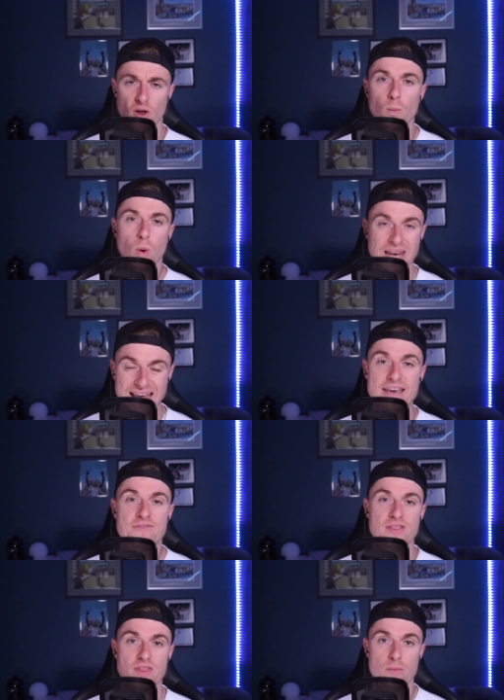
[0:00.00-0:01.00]
Fulham were
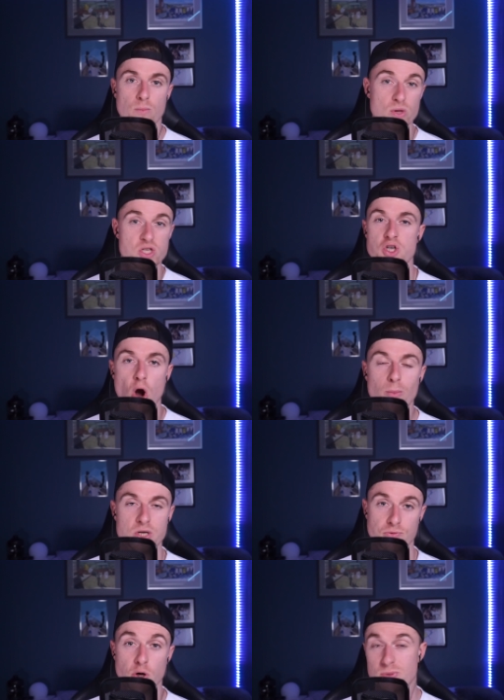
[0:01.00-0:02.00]
leaving them with so
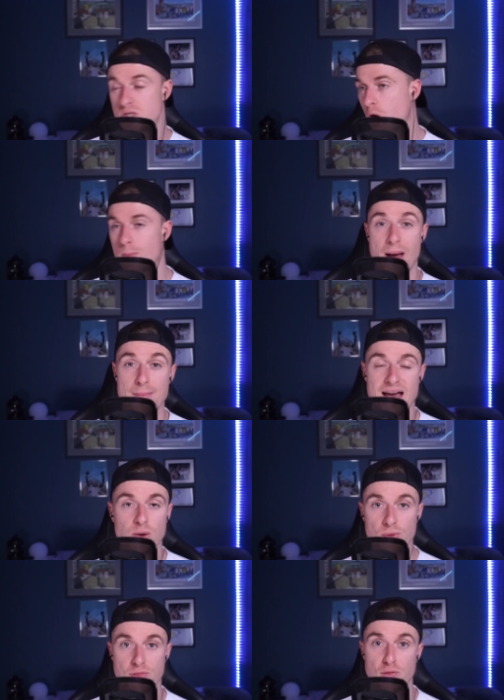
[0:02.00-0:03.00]
much room. You saw
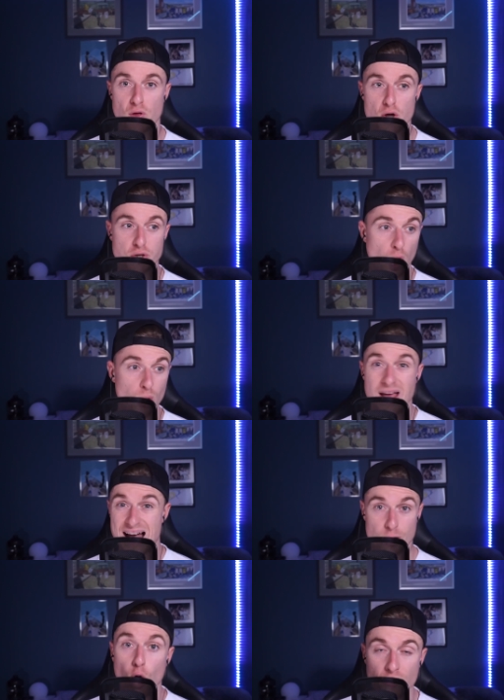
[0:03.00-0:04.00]
Aubameyang with the third goal,
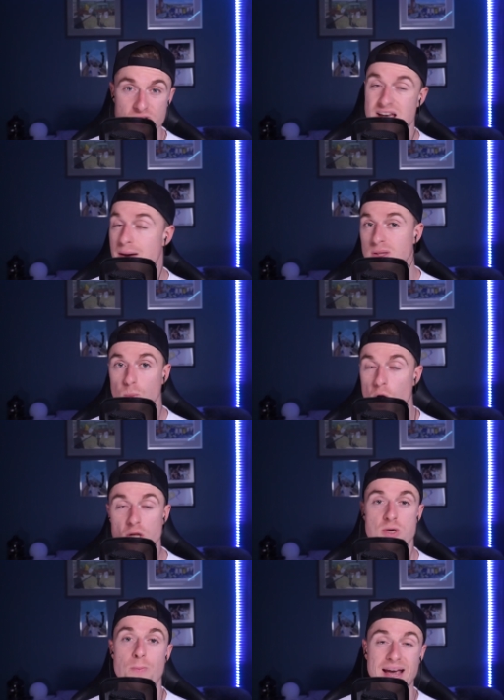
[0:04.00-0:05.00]
had all the time in the
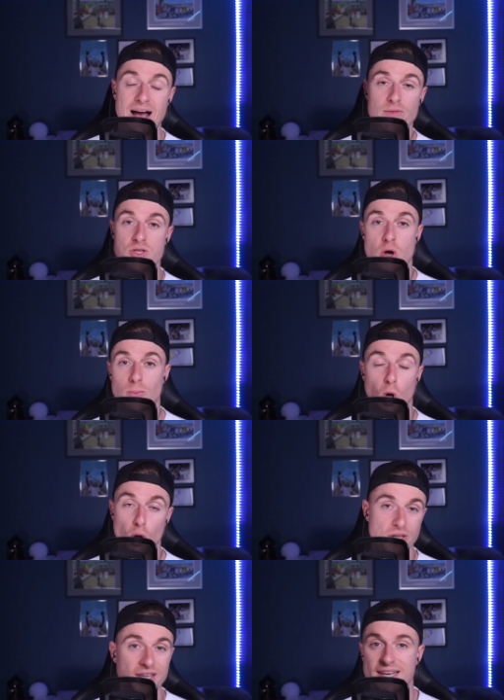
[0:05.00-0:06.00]
world to pick out the top
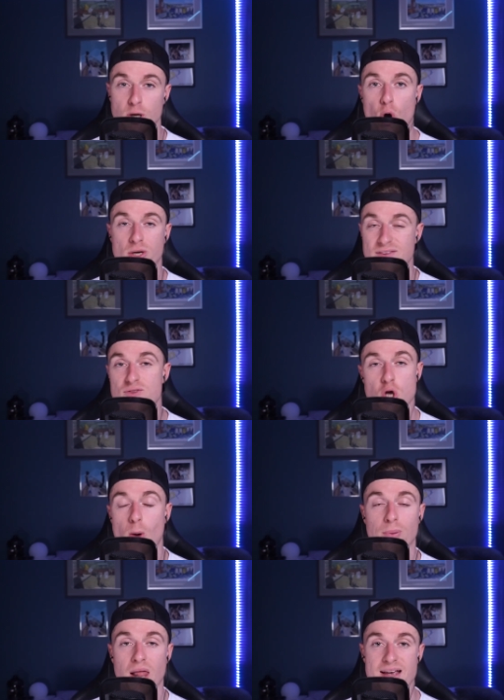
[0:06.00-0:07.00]
corner. You cannot give
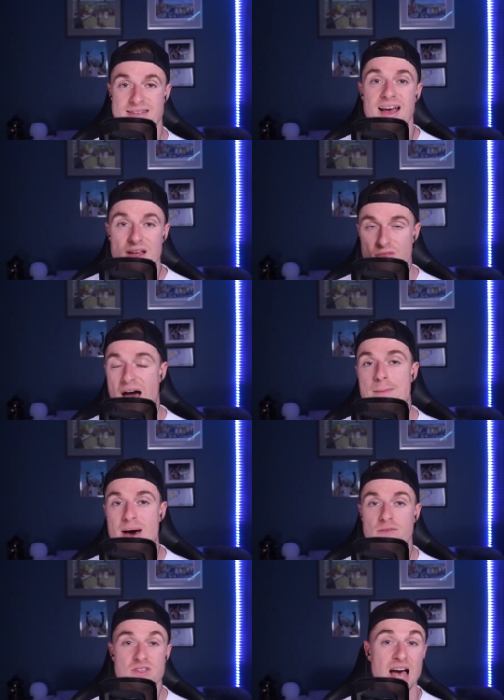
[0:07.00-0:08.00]
top players that
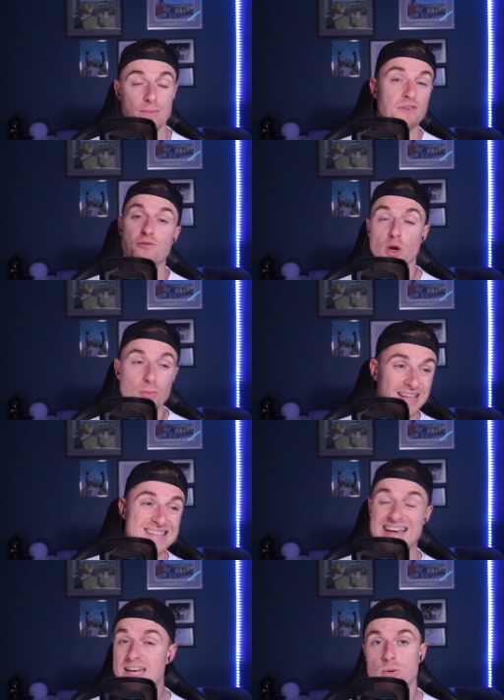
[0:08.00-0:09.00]
amount of time, and Fulham
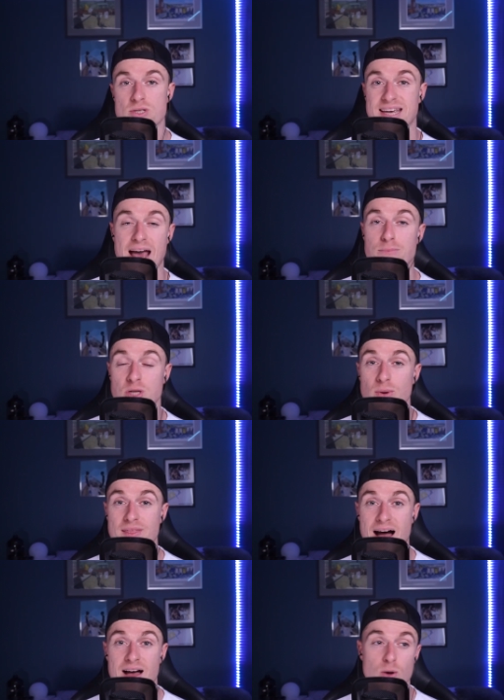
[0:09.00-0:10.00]
continuously kept
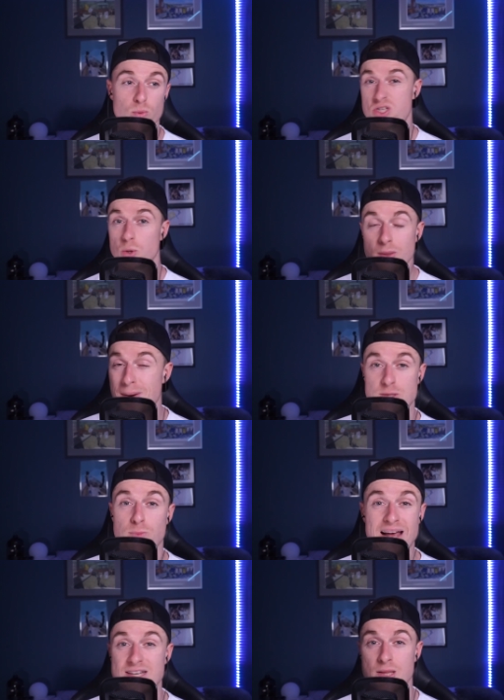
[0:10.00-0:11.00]
doing that with two of the
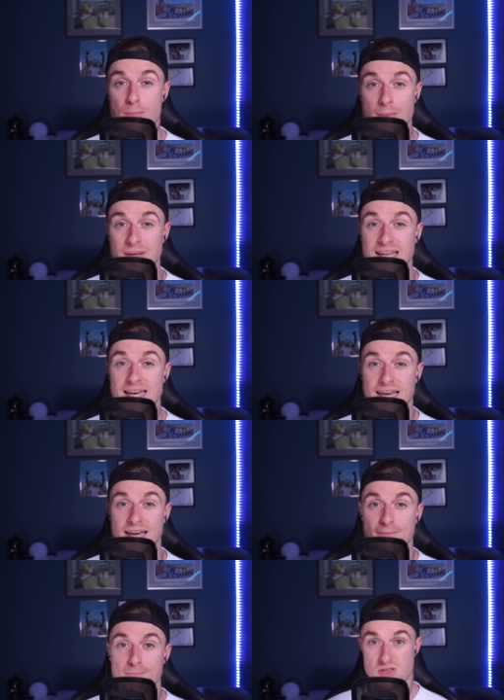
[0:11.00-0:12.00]
best players in the Premier League.